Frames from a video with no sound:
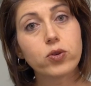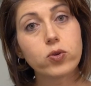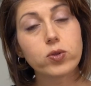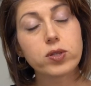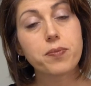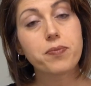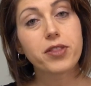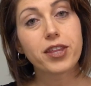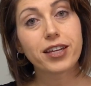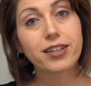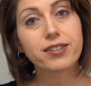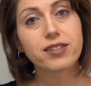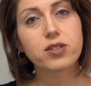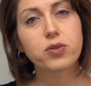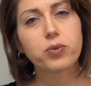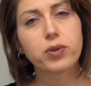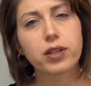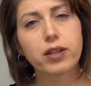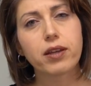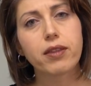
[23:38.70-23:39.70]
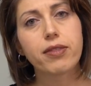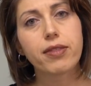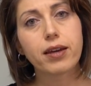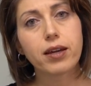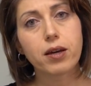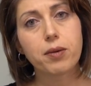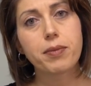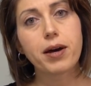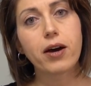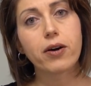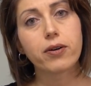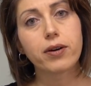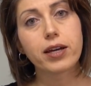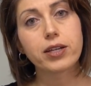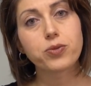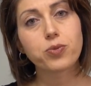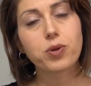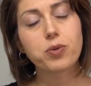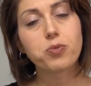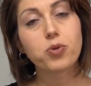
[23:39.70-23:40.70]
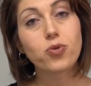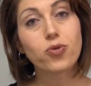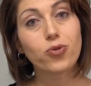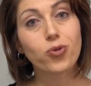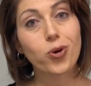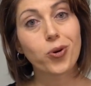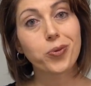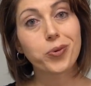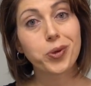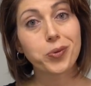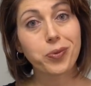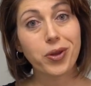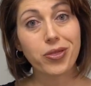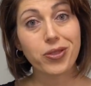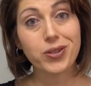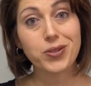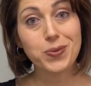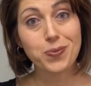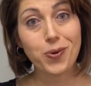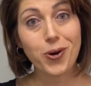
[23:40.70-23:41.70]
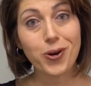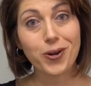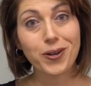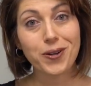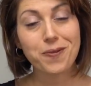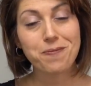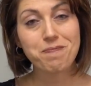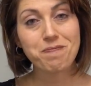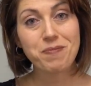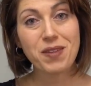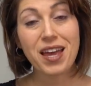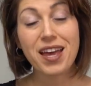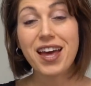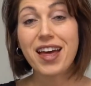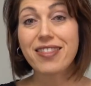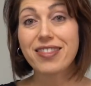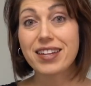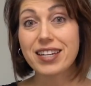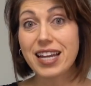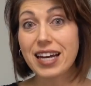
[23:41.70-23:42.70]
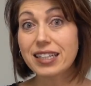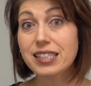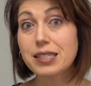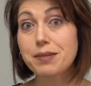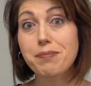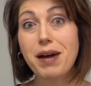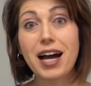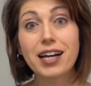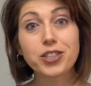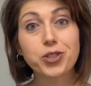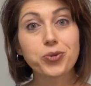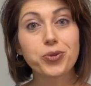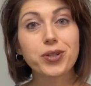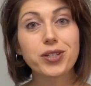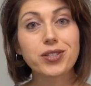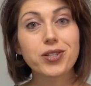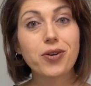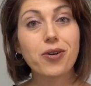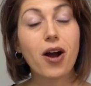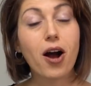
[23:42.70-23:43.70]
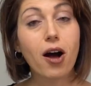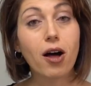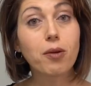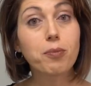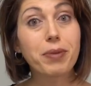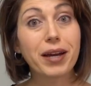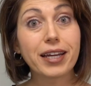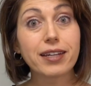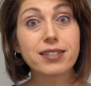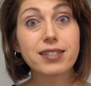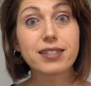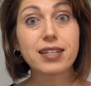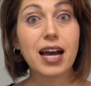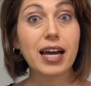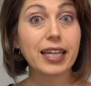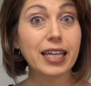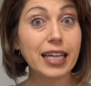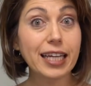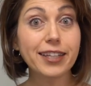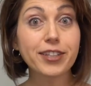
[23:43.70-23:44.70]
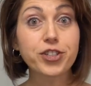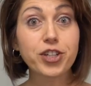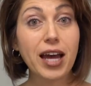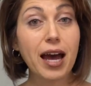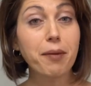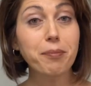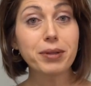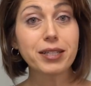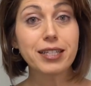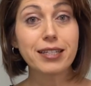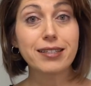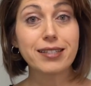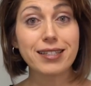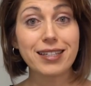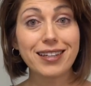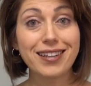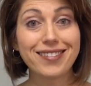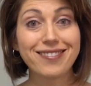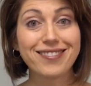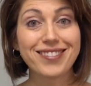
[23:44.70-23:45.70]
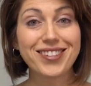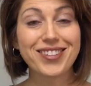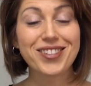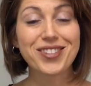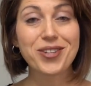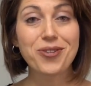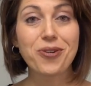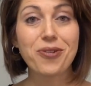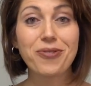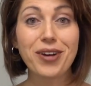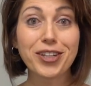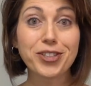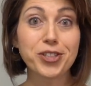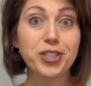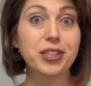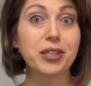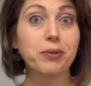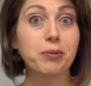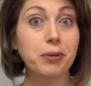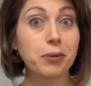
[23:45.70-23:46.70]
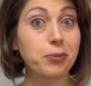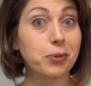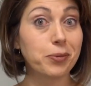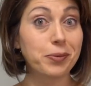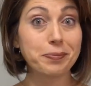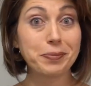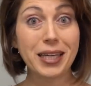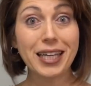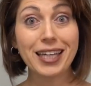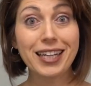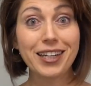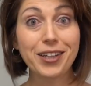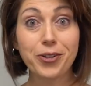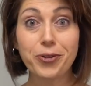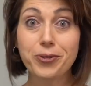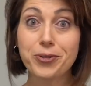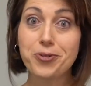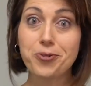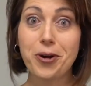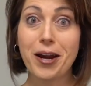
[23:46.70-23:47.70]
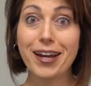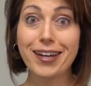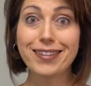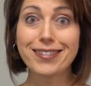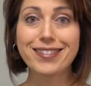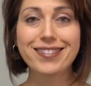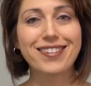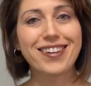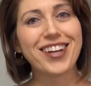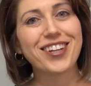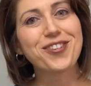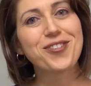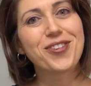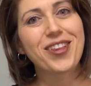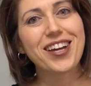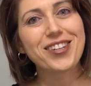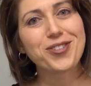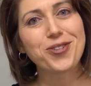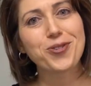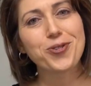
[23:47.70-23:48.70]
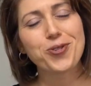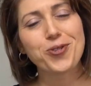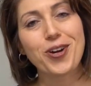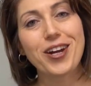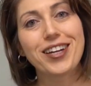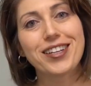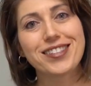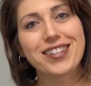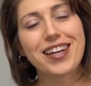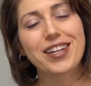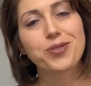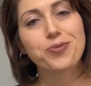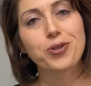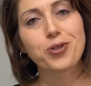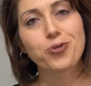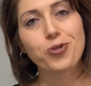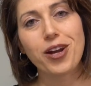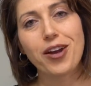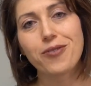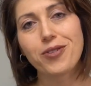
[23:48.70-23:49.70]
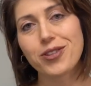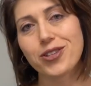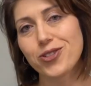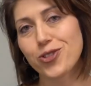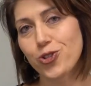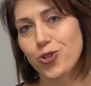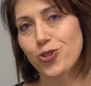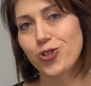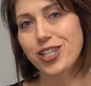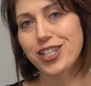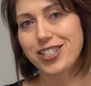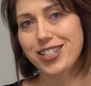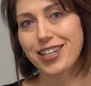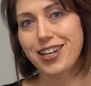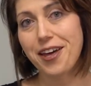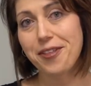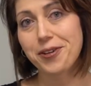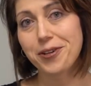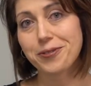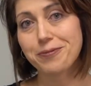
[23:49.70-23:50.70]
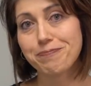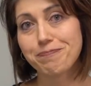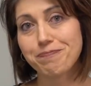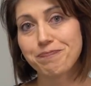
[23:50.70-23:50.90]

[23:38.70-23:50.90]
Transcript: you some things to really think about as we move forward with this work. The next modules are all based on each competency. So eventually we will be hitting your strengths and your lesser strengths as we travel this journey together.